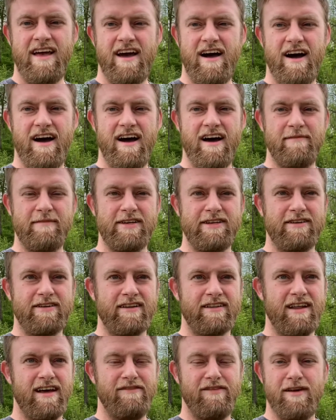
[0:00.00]
and you
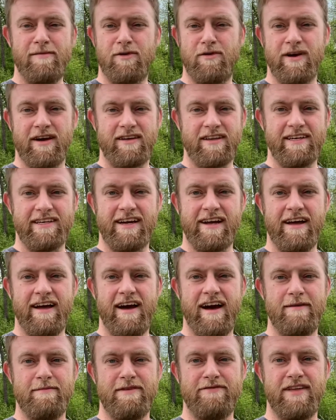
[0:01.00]
can level up quickly
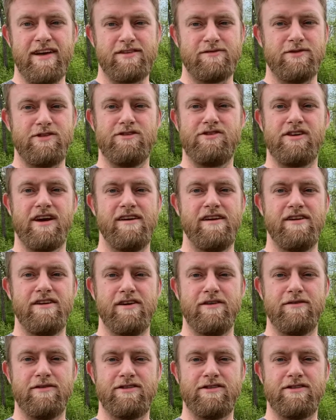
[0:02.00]
if that's what you're trying to do.